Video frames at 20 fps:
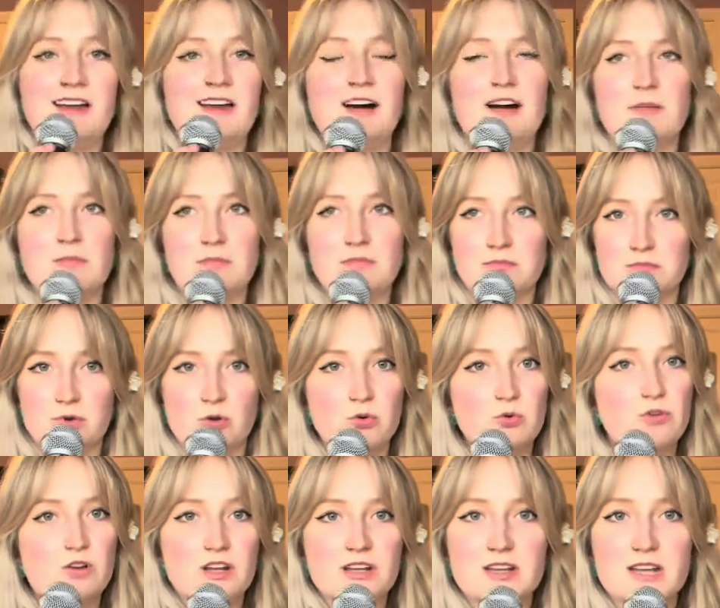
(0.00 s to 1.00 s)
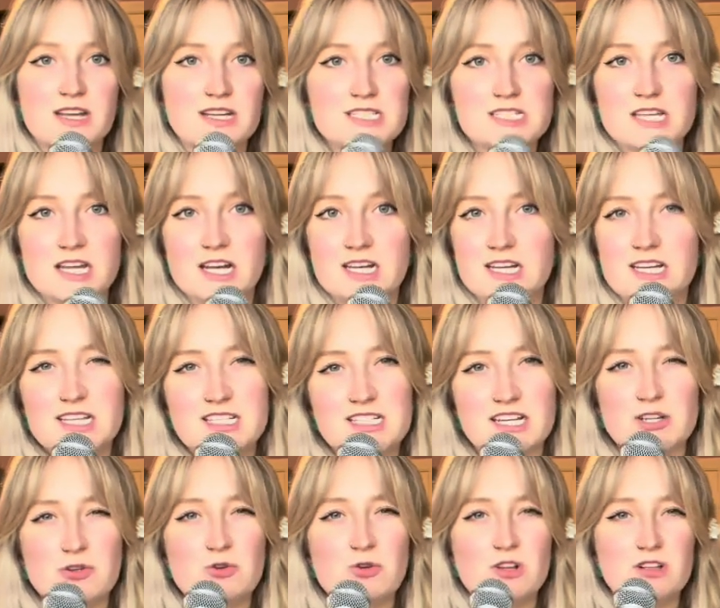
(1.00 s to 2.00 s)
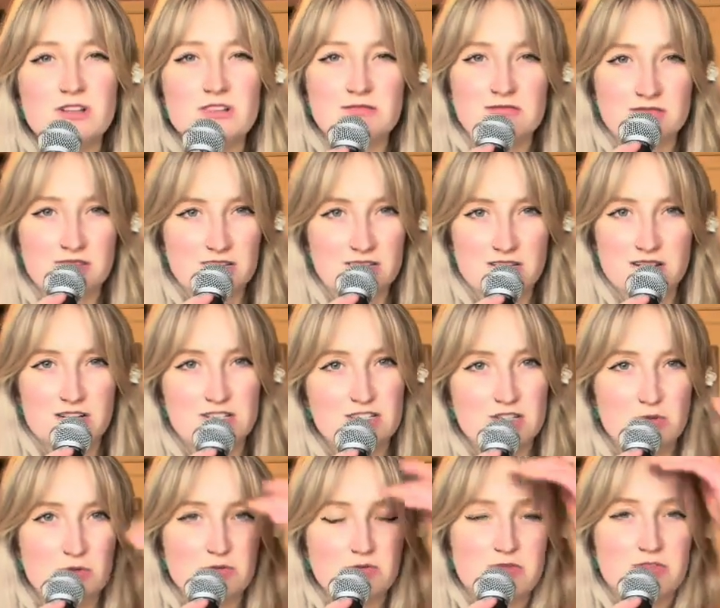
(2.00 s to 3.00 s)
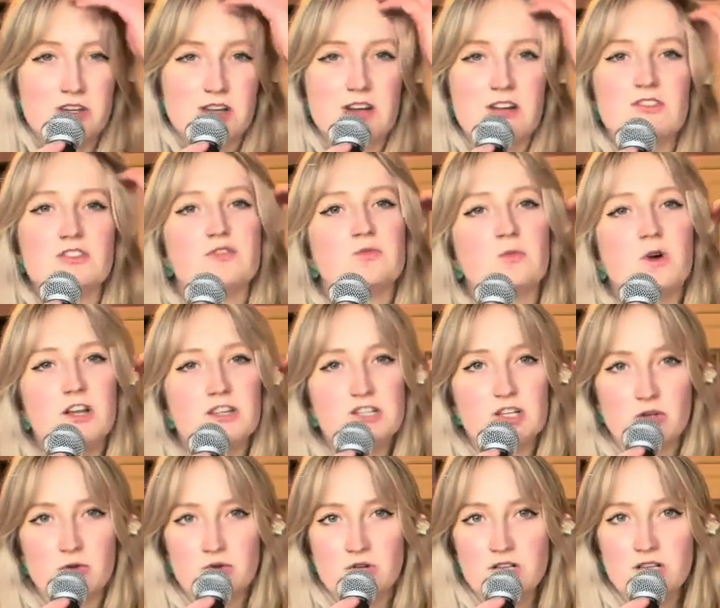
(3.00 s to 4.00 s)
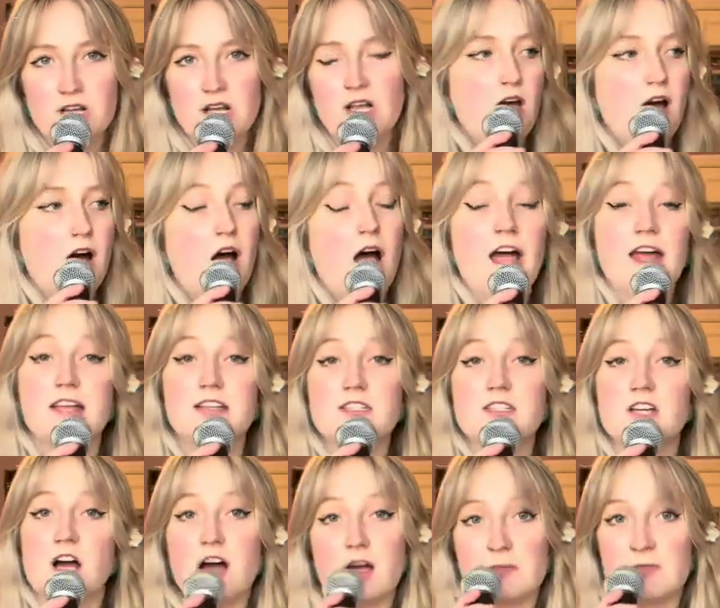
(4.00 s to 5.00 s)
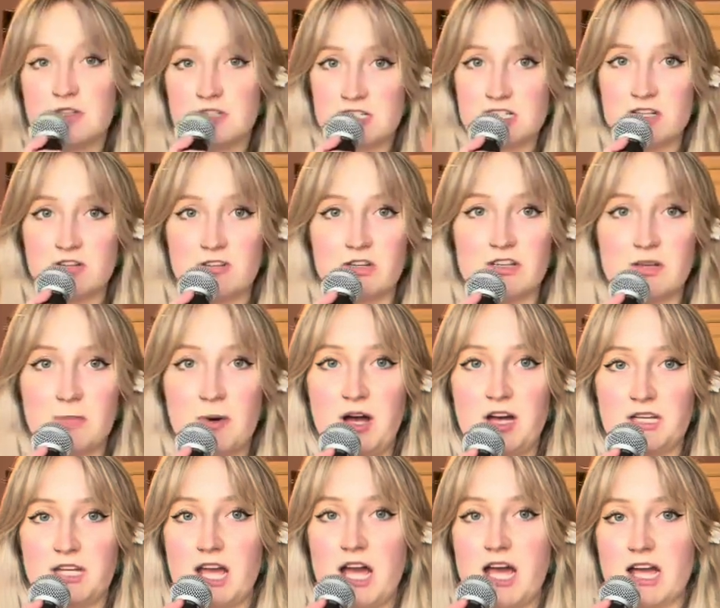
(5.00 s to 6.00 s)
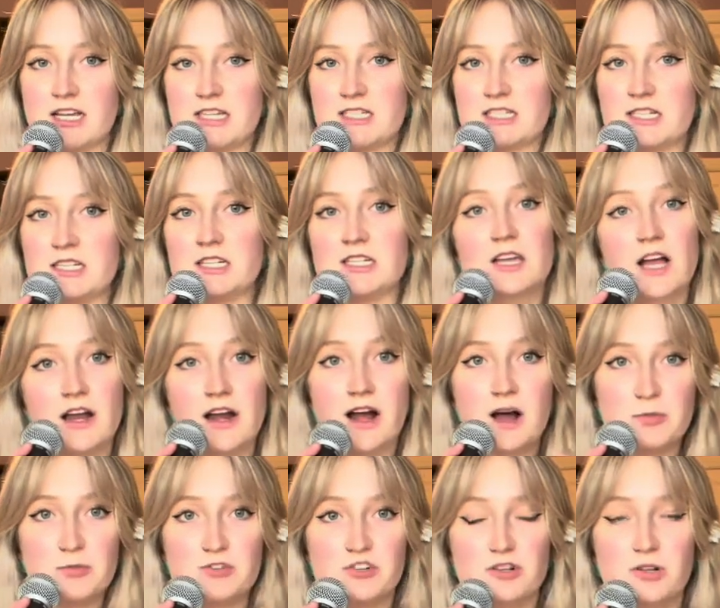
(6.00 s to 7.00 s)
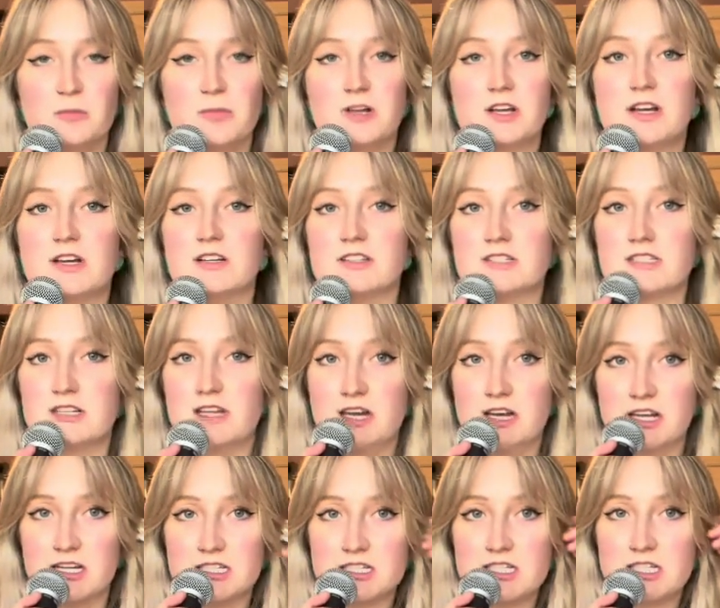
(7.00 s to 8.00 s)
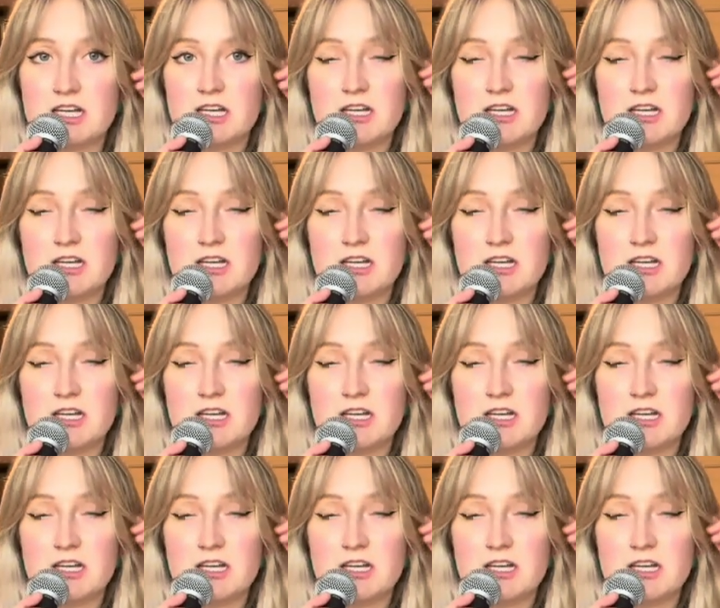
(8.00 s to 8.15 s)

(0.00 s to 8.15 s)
I'm Googling things that I need to Google, not that I don't, that I just want to Google. And I'm considering the podcast not optional because it,